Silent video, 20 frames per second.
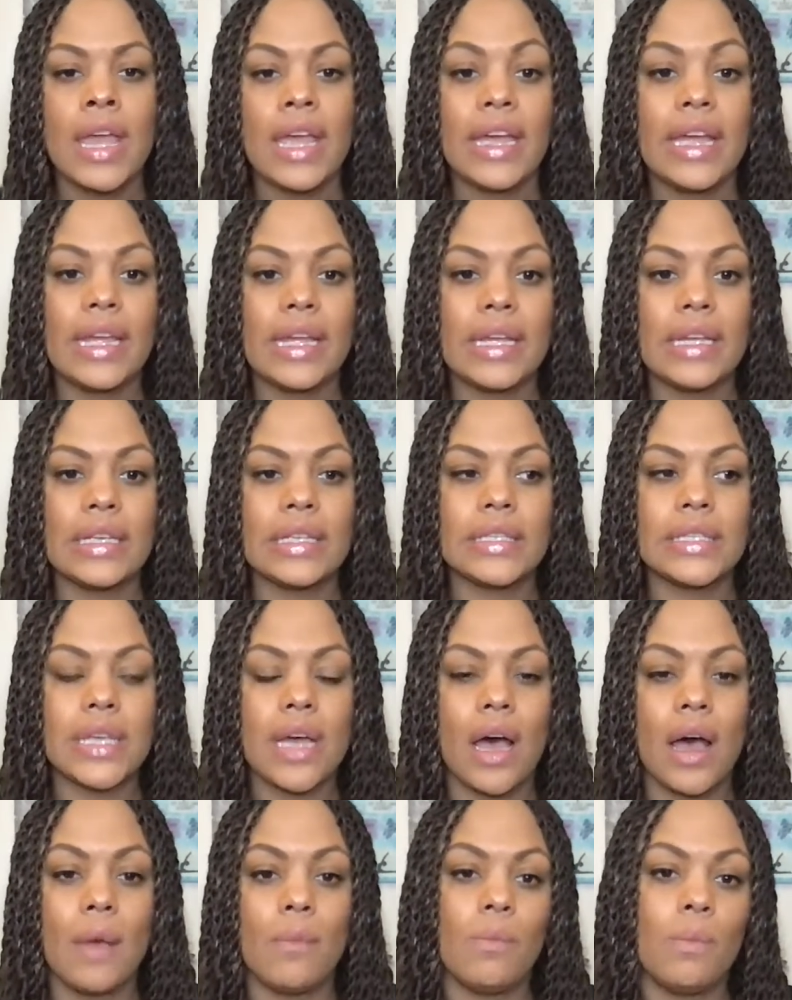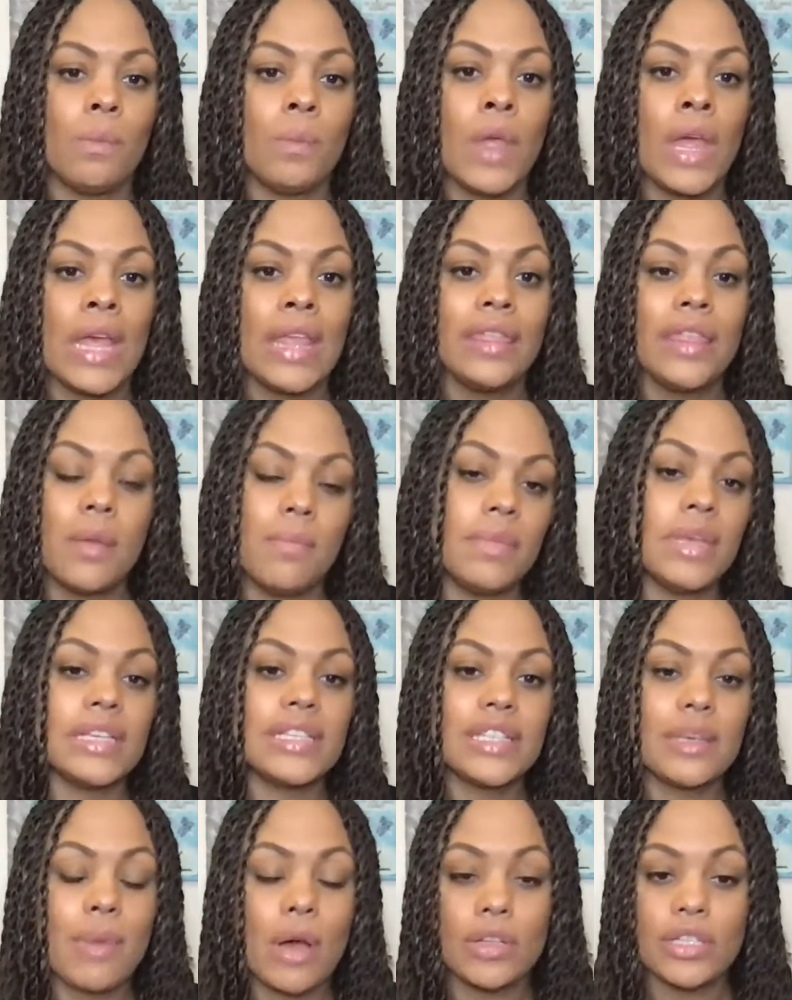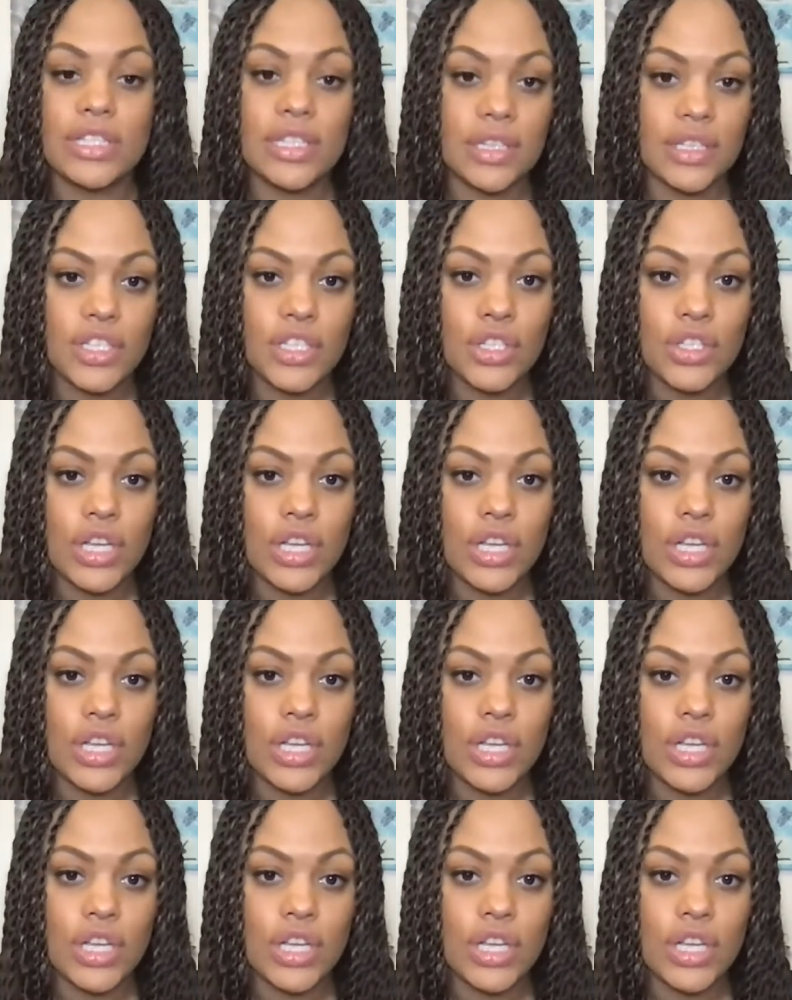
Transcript: is the myths about sexually